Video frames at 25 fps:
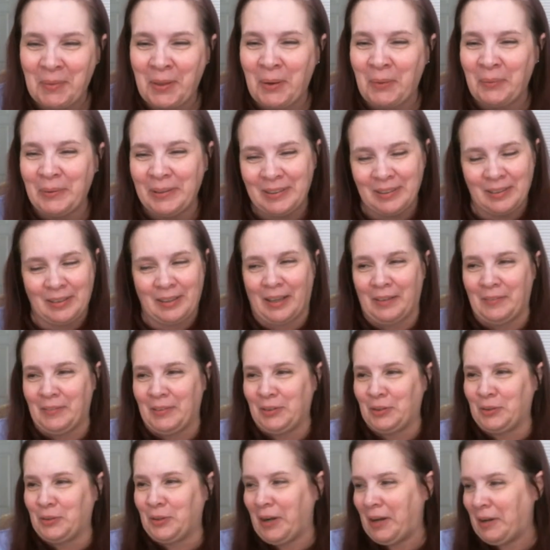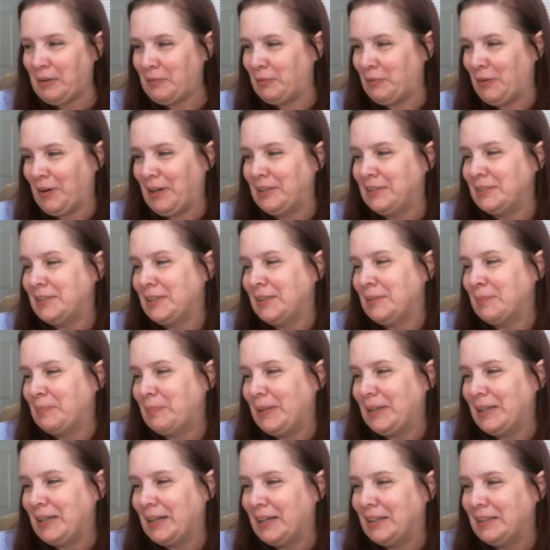we just have this great friendship
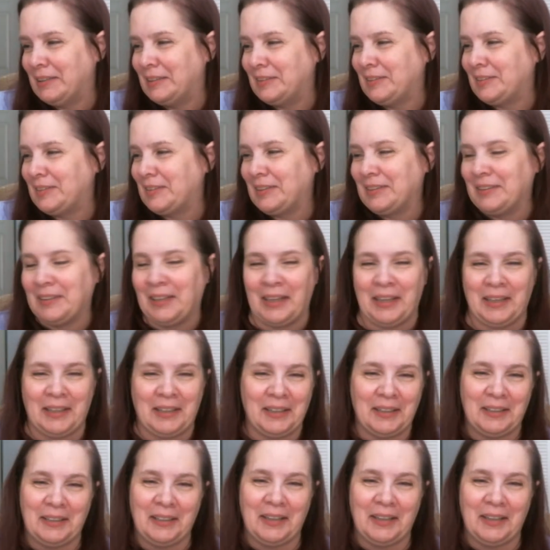because like.